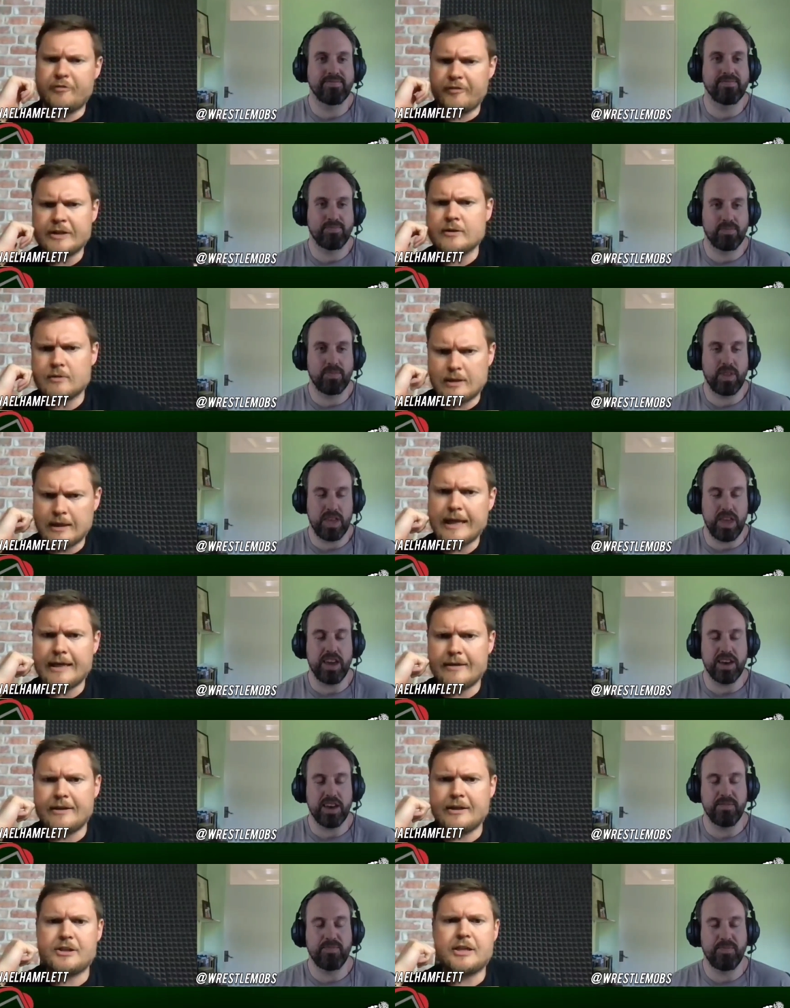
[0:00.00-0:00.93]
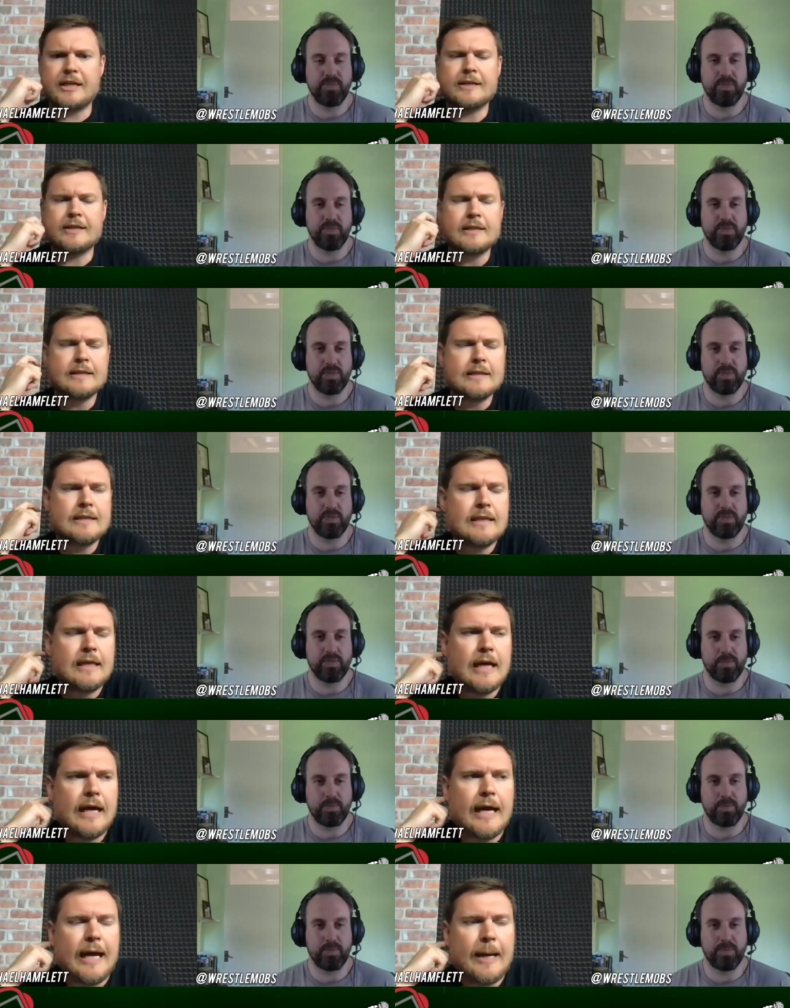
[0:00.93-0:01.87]
Speaker 1: feel later yeah,
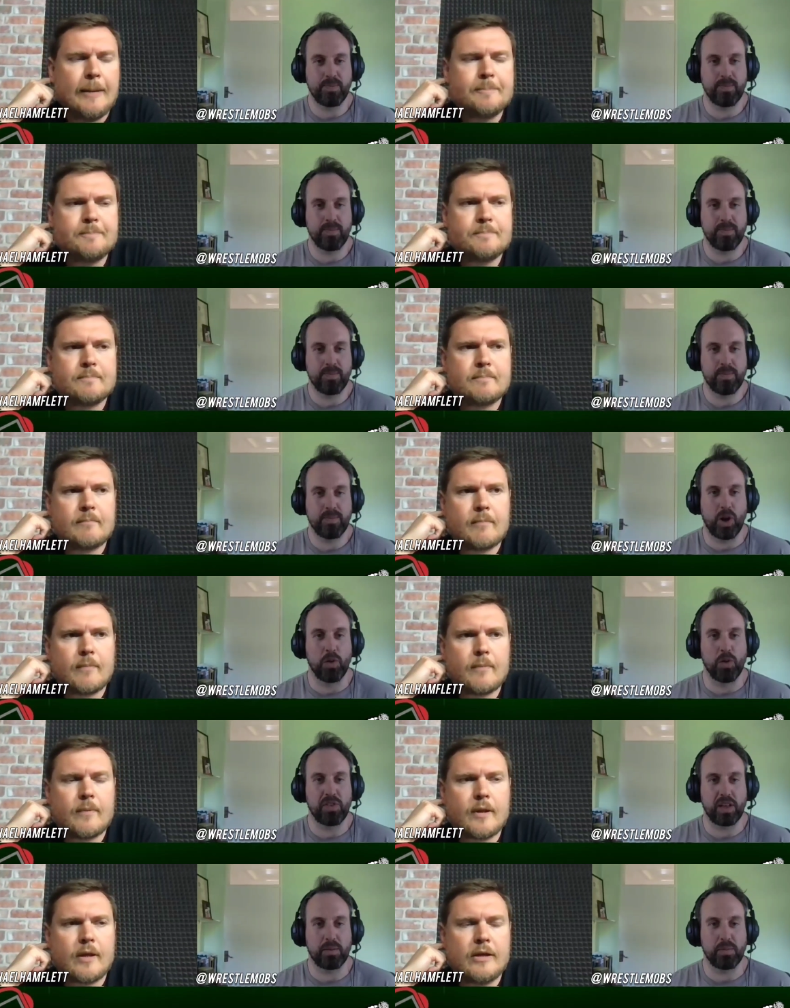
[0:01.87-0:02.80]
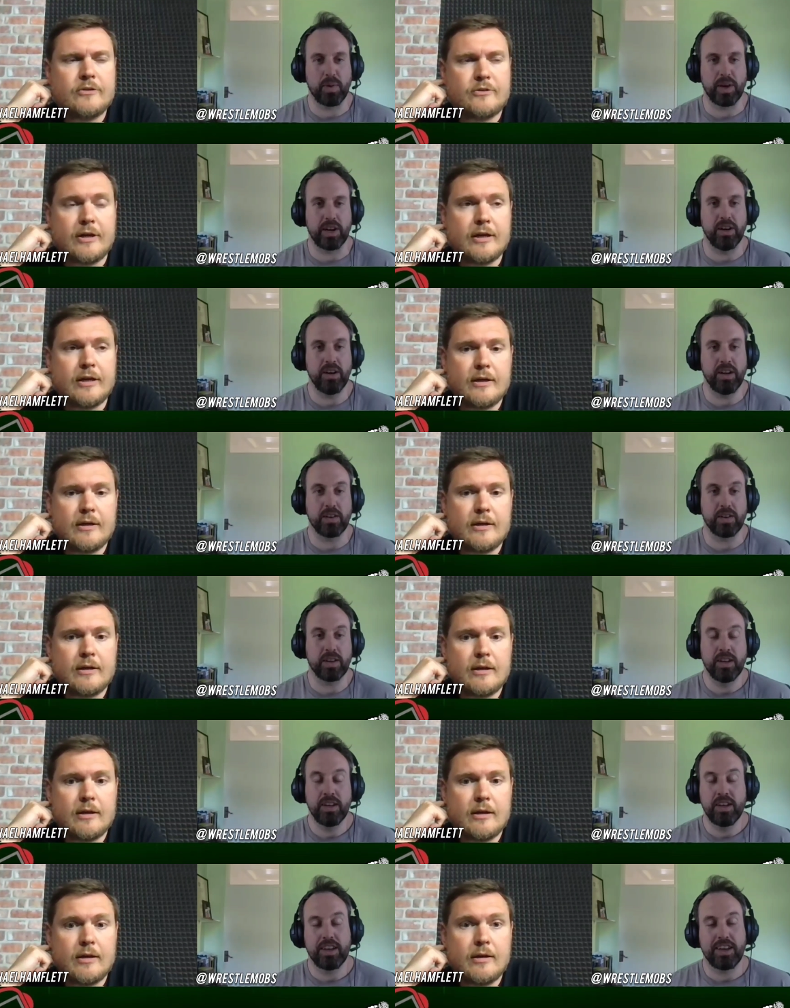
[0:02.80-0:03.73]
Speaker 2: yeah. Um,
Speaker 1: well, hopefully that'll be better anyway.
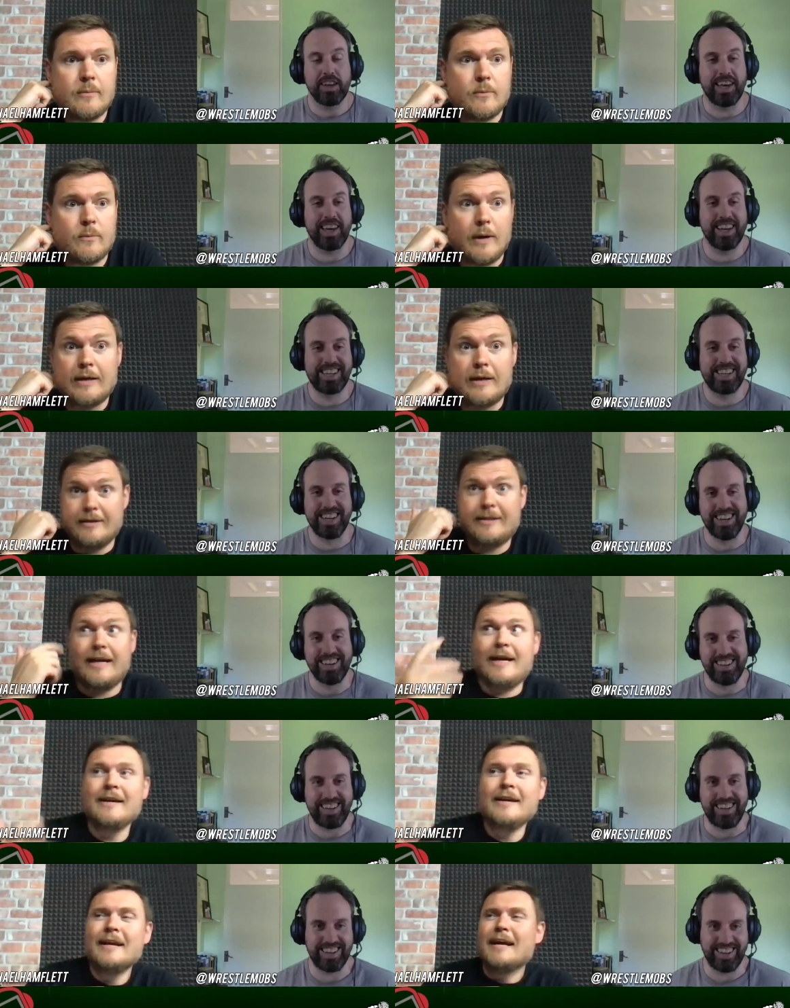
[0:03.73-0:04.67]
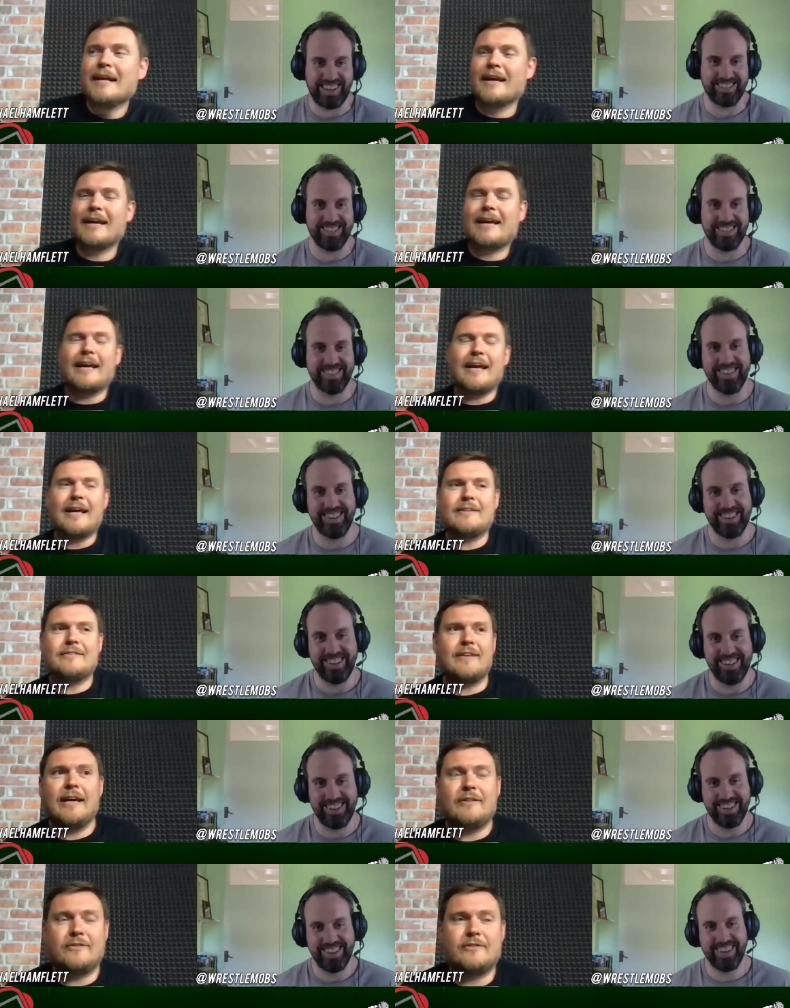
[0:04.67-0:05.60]
Uh,
Speaker 2: well, yeah.
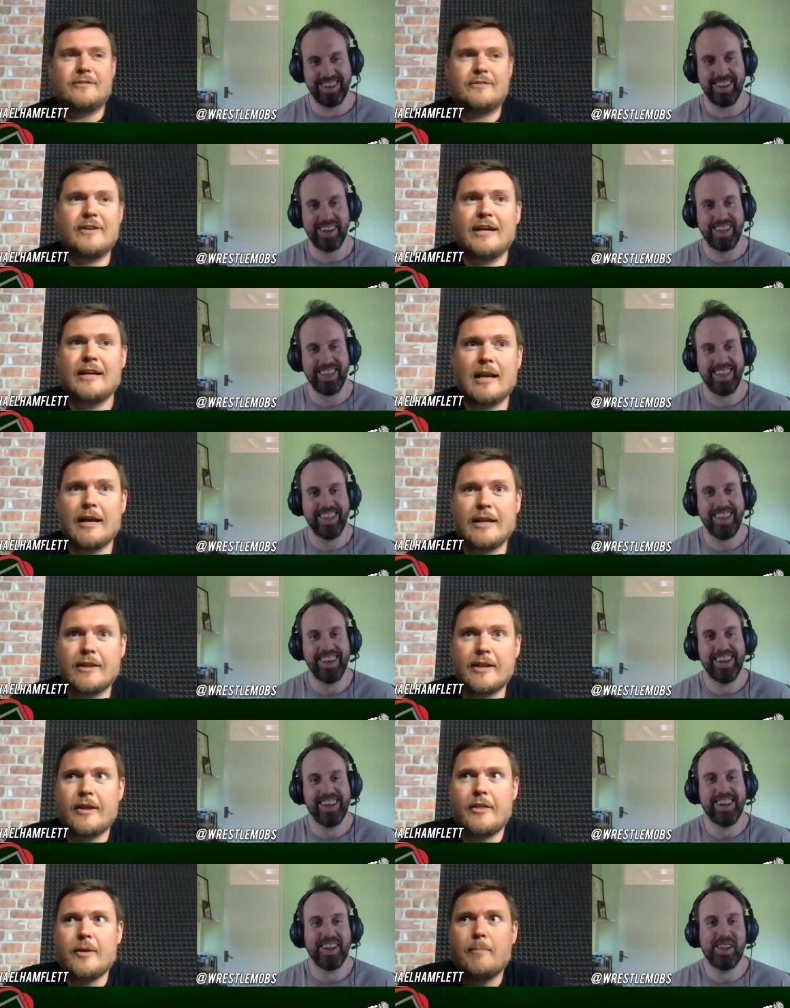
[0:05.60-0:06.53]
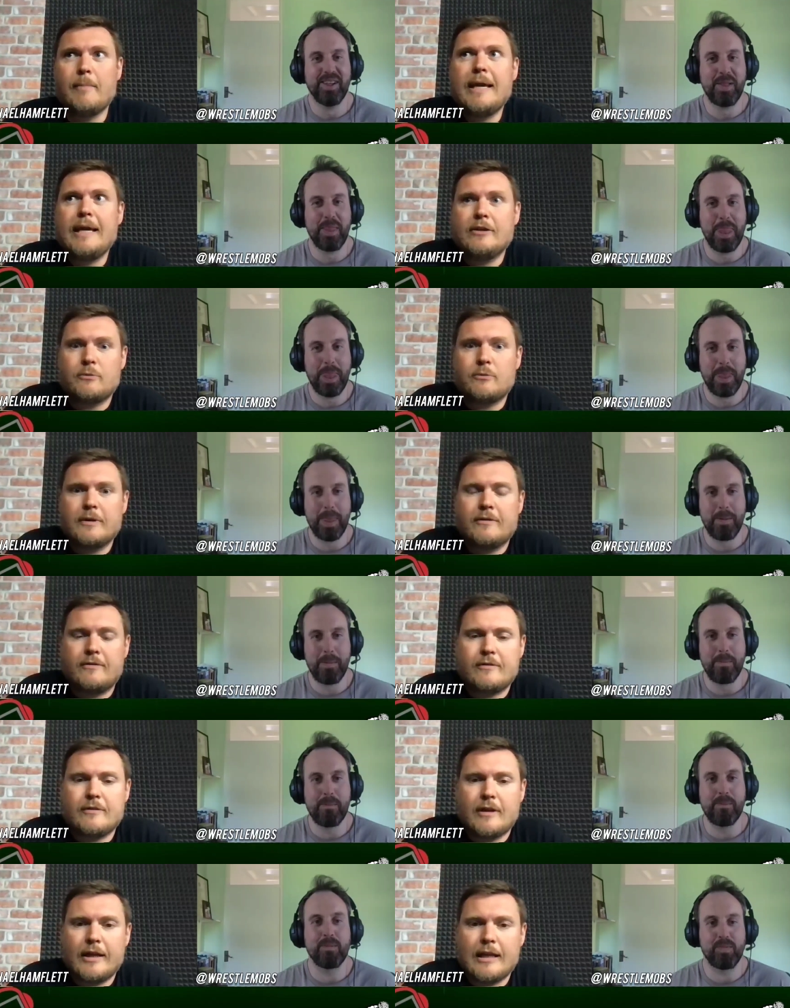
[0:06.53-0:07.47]
did like the, the meetings
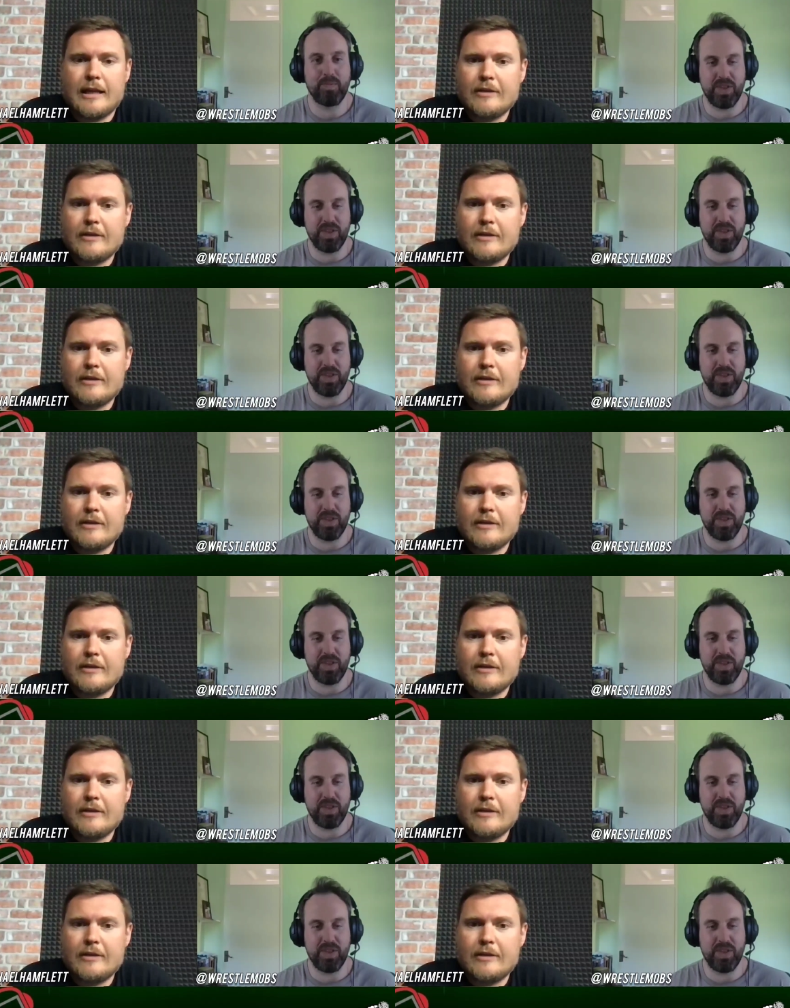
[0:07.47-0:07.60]
with like